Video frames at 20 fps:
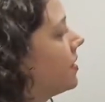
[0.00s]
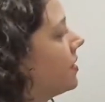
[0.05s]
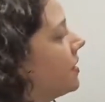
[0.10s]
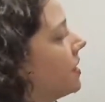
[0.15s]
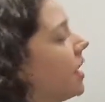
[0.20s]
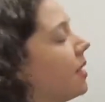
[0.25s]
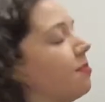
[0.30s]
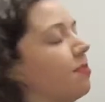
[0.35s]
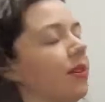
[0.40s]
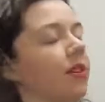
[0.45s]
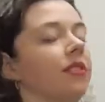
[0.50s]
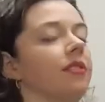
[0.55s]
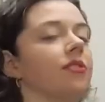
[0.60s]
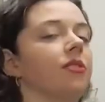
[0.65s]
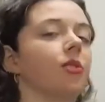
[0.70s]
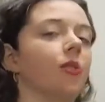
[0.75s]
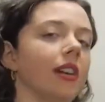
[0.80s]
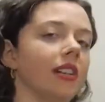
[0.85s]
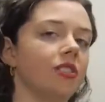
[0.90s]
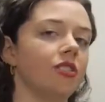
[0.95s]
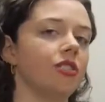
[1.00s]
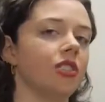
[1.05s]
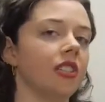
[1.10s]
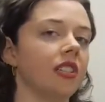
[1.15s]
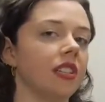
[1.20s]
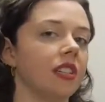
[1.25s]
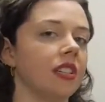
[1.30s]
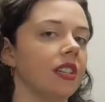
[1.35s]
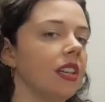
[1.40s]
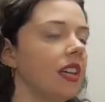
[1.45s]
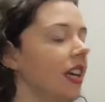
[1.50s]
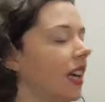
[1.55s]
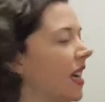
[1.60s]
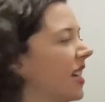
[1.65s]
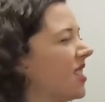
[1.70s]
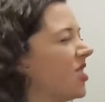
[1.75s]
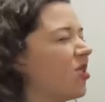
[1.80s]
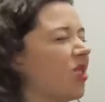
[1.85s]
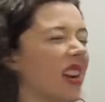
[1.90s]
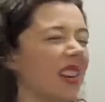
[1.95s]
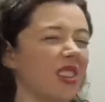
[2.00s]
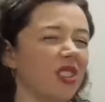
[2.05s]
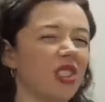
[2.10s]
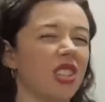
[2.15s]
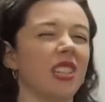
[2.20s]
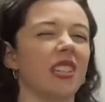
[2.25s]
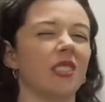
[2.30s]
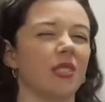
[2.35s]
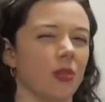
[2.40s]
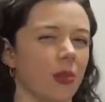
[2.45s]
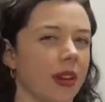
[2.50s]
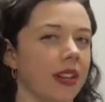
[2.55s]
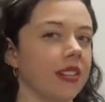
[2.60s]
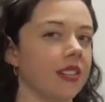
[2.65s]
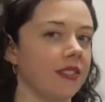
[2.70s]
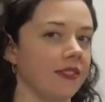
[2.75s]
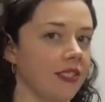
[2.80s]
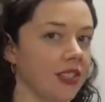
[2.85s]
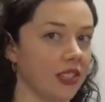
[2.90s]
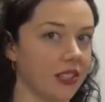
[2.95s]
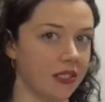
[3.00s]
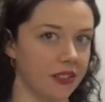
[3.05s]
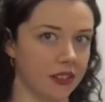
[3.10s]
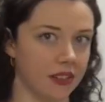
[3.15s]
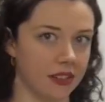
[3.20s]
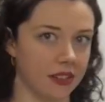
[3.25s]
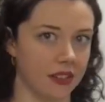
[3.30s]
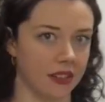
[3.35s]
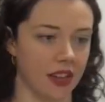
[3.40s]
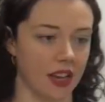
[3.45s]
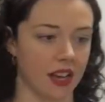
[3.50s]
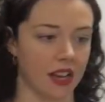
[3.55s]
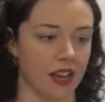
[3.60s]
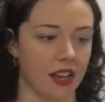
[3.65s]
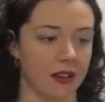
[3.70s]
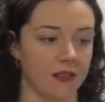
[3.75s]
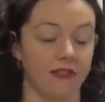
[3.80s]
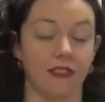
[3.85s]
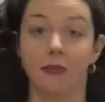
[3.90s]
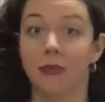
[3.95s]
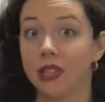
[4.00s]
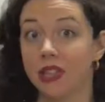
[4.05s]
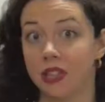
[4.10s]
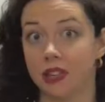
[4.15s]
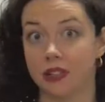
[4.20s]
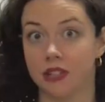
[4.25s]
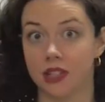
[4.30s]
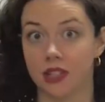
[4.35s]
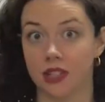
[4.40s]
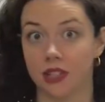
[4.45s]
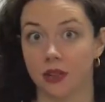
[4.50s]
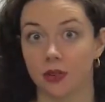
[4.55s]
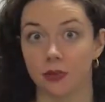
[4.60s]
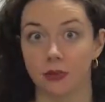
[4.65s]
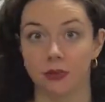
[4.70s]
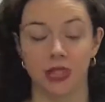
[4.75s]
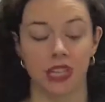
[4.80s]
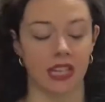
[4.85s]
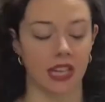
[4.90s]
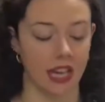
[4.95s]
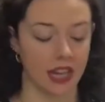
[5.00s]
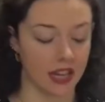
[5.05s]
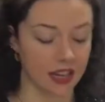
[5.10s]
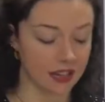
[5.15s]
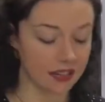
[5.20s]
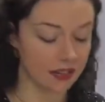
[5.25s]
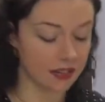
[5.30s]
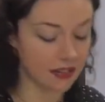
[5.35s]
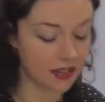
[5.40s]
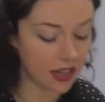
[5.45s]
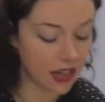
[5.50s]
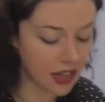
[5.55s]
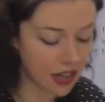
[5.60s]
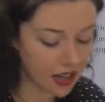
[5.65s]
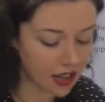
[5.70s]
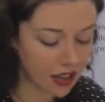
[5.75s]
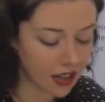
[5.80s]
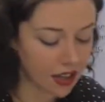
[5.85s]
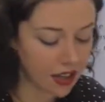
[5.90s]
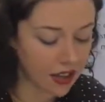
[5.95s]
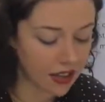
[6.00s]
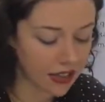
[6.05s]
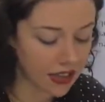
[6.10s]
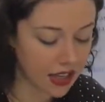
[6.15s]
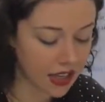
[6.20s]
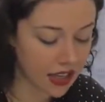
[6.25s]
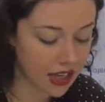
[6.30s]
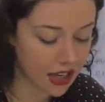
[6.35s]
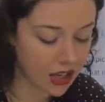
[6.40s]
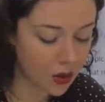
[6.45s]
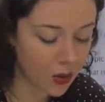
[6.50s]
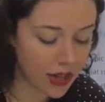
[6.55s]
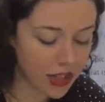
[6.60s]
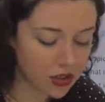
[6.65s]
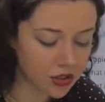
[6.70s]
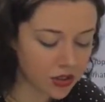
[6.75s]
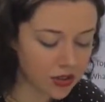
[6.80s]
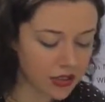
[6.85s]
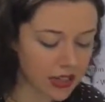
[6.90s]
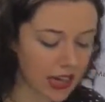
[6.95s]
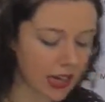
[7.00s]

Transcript: this type of question strategy is going to feel familiar to you because the question